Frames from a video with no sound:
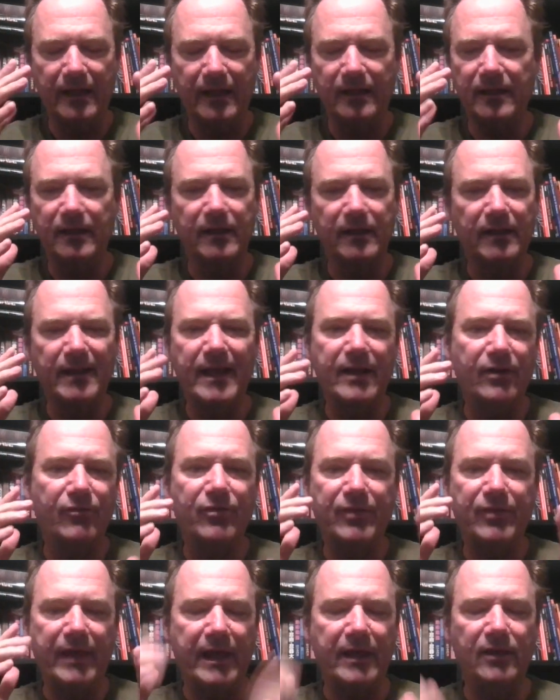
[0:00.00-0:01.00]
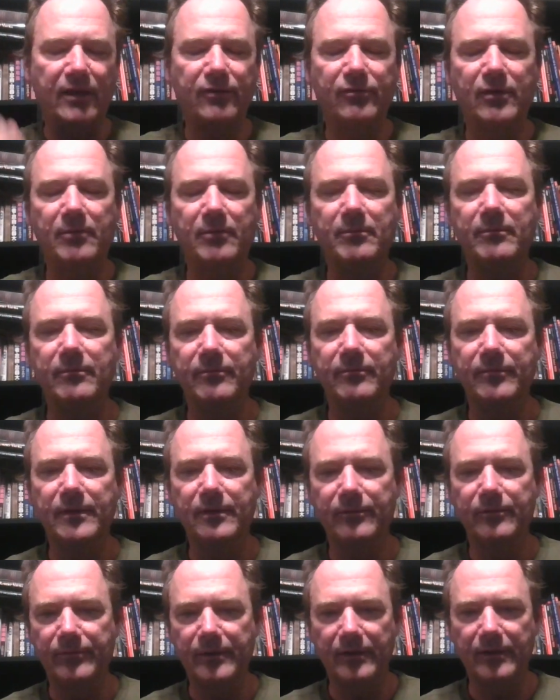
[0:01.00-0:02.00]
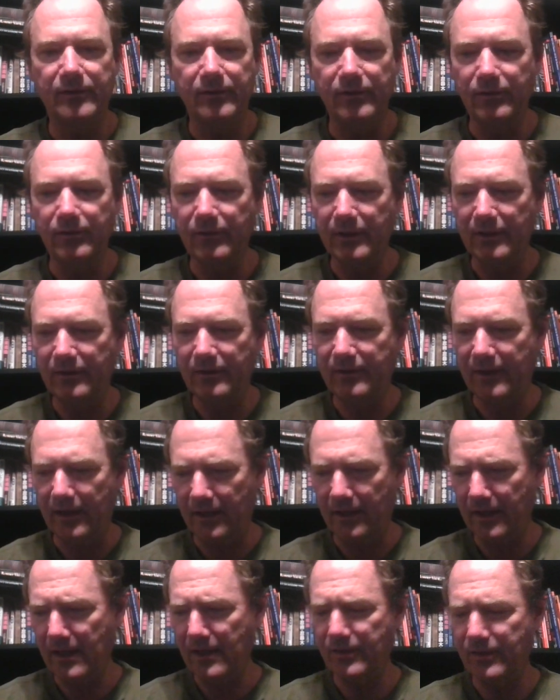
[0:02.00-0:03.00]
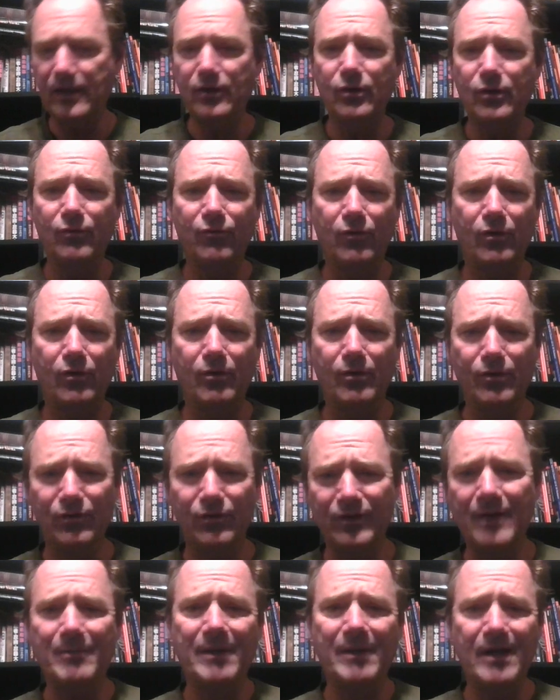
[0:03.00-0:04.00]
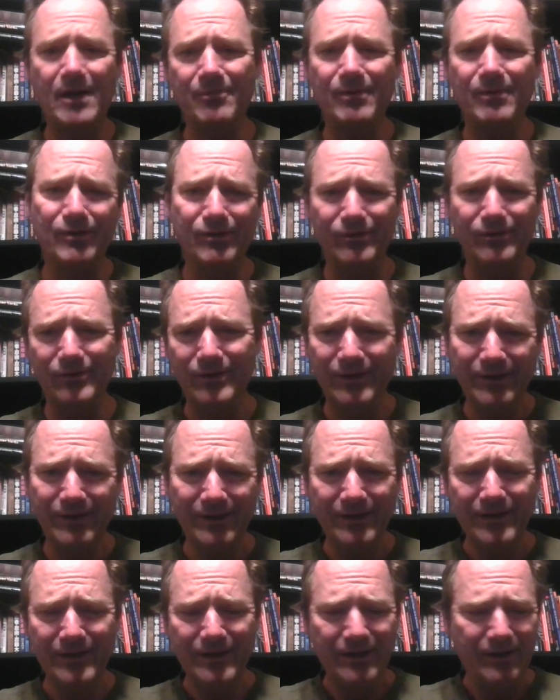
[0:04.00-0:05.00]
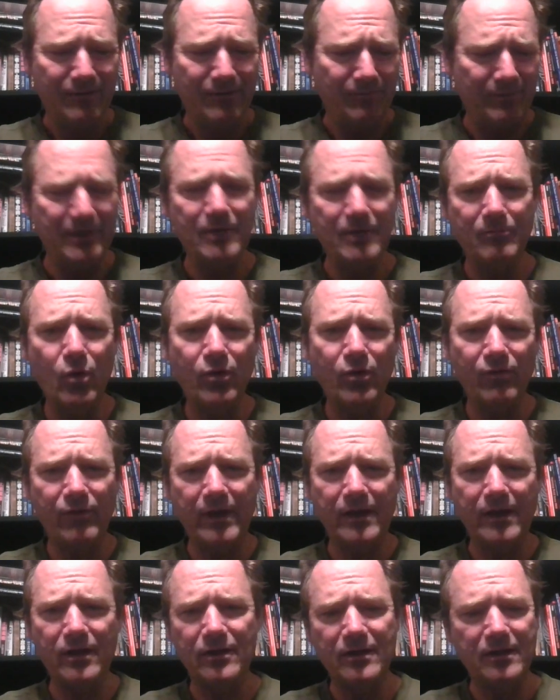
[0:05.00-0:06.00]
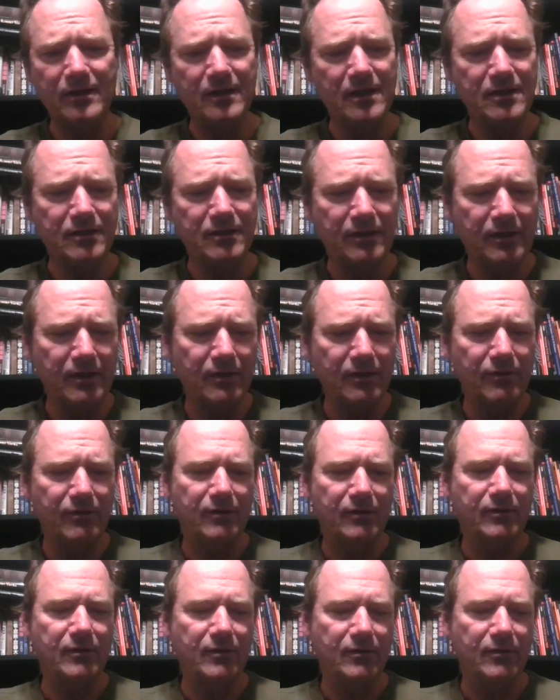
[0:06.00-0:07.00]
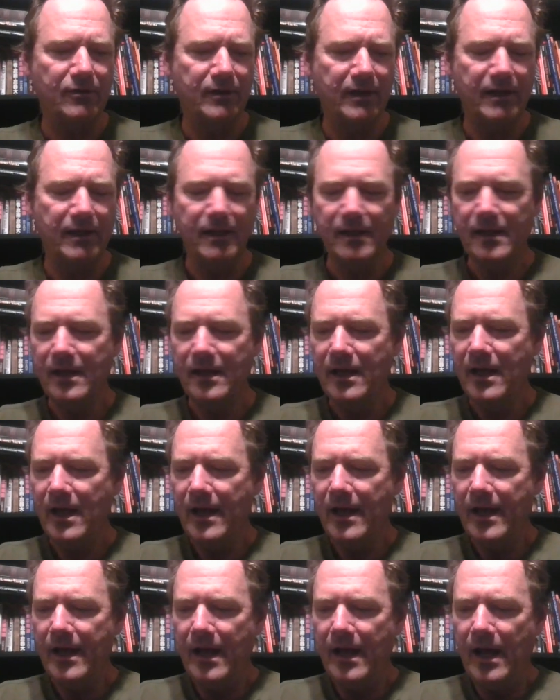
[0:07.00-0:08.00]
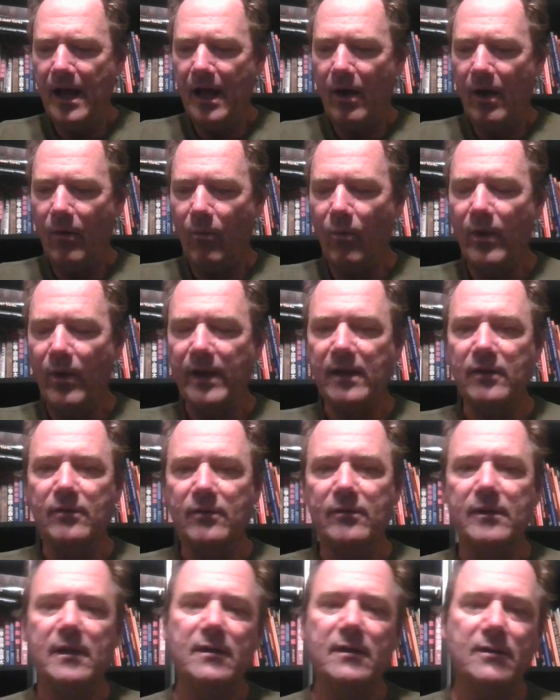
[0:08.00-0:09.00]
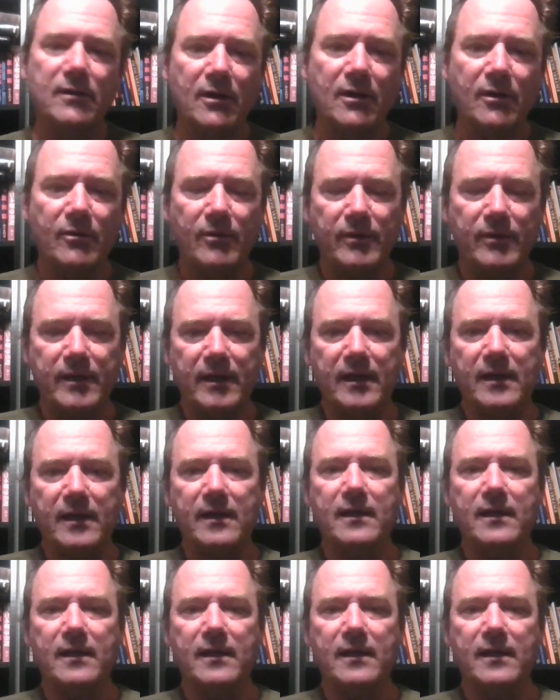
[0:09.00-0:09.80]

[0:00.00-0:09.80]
little letter of thanks from, his unit saying, hey, thank you for stepping up and being motivated to teach the unit. Okay. What you need to know,